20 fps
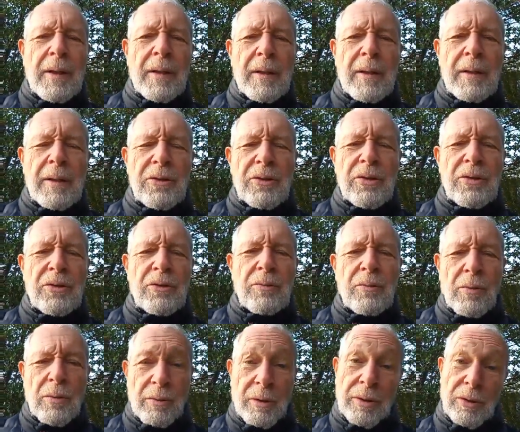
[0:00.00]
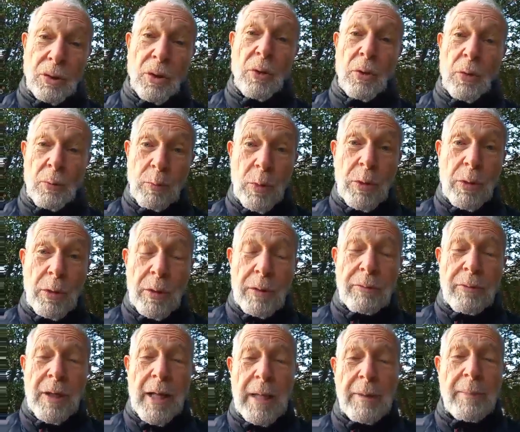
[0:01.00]
this is, or this whole world
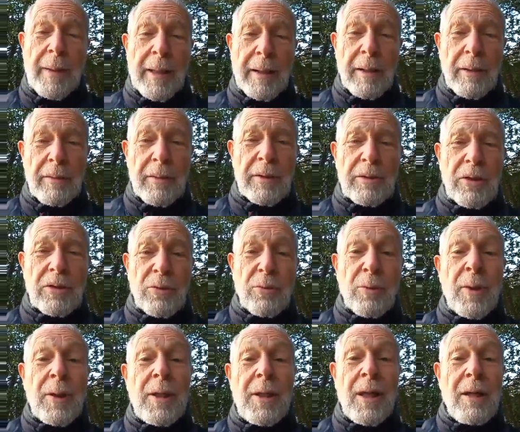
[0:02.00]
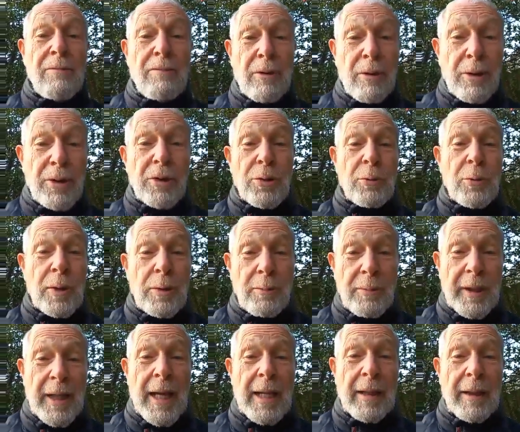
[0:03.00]
for that matter, this is really a virtual
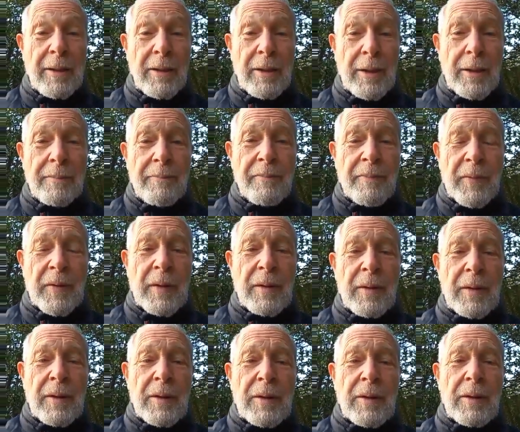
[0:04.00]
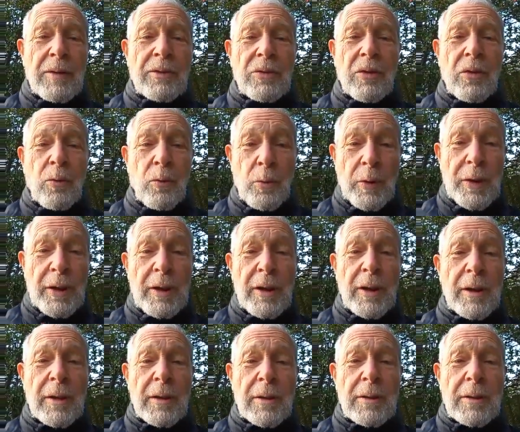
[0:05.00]
reality. So we